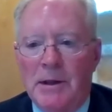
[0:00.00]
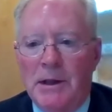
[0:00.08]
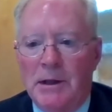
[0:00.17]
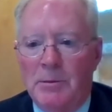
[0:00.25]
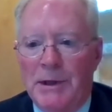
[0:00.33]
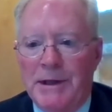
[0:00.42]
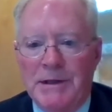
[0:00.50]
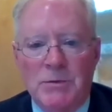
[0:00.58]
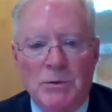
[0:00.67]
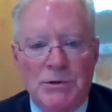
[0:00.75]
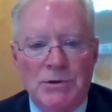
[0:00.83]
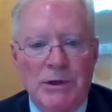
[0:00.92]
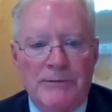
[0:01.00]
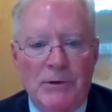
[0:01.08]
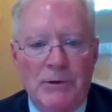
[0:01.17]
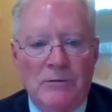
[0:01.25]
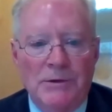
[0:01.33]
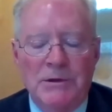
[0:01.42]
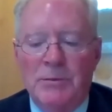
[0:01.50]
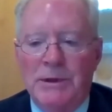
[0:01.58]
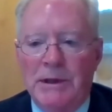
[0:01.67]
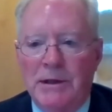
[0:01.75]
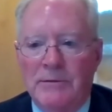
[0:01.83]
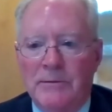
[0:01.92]
monies will shift over to
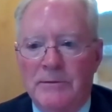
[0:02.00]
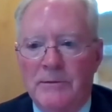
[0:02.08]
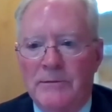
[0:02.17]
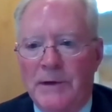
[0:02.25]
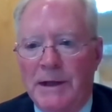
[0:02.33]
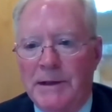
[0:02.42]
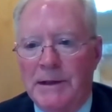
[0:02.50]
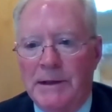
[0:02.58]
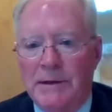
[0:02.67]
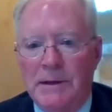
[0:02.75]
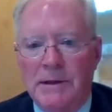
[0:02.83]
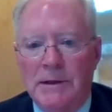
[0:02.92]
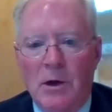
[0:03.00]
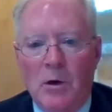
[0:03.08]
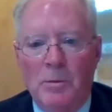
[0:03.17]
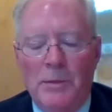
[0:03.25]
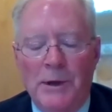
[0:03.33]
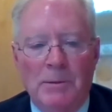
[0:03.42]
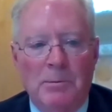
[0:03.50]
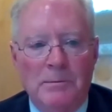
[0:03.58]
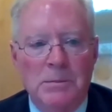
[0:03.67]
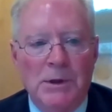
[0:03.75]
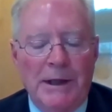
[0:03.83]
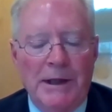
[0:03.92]
begin funding the OPEB
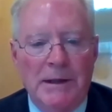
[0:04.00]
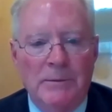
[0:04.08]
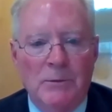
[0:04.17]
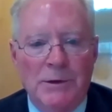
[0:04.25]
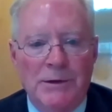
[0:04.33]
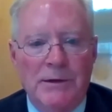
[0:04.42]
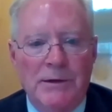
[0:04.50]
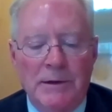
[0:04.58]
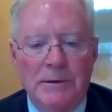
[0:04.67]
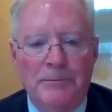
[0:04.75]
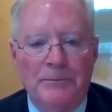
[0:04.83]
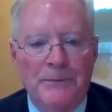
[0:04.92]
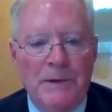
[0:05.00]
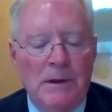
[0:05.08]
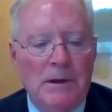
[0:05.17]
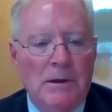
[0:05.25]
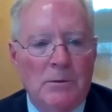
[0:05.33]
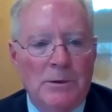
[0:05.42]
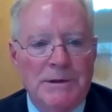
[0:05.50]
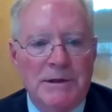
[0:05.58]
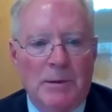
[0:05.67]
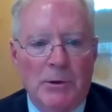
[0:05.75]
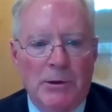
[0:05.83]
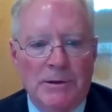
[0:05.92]
plan with
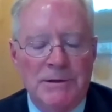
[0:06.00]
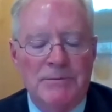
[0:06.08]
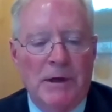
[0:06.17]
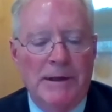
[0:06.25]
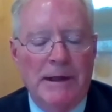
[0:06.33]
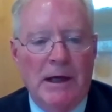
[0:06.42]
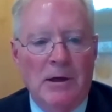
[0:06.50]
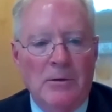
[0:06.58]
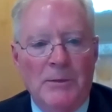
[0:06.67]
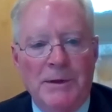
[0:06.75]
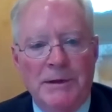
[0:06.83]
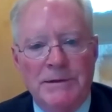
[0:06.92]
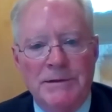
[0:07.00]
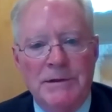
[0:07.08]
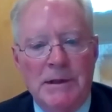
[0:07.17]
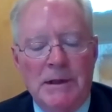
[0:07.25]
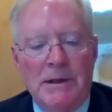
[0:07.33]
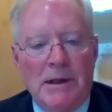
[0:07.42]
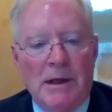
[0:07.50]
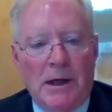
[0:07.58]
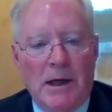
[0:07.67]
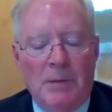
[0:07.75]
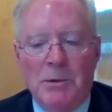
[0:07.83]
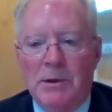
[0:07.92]
some earnest. Right now, there's a
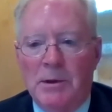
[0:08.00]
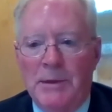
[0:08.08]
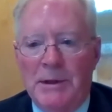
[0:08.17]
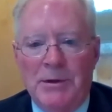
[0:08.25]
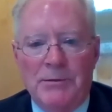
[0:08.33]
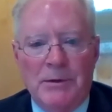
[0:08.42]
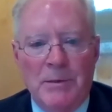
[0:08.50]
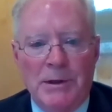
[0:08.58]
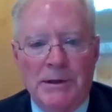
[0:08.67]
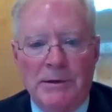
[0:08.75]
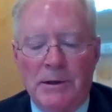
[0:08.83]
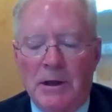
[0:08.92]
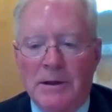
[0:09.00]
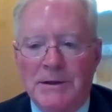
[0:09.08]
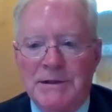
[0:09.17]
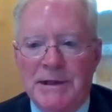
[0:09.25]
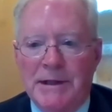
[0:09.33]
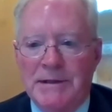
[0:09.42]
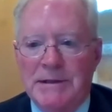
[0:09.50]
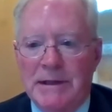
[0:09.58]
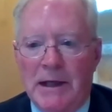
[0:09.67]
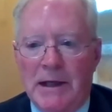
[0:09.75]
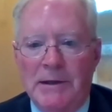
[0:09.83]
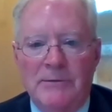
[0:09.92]
couple of maybe $3 million set
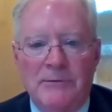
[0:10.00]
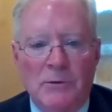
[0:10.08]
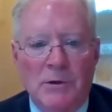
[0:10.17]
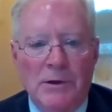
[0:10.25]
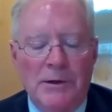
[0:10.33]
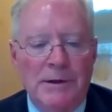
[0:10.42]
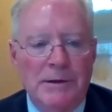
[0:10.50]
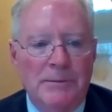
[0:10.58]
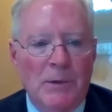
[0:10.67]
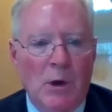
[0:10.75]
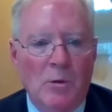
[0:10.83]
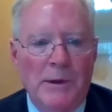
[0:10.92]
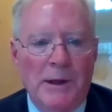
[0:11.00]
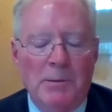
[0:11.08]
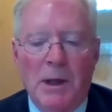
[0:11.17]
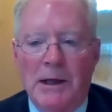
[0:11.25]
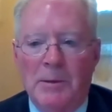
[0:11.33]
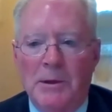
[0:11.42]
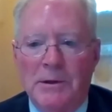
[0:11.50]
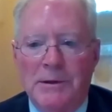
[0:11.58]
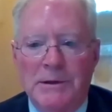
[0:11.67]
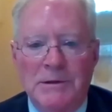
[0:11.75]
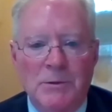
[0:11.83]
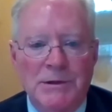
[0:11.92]
aside for the OPEB
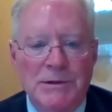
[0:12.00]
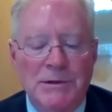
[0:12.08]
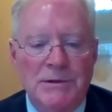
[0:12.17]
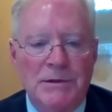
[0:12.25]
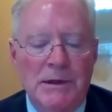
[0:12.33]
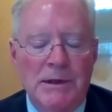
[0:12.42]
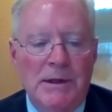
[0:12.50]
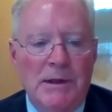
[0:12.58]
liabilities, which is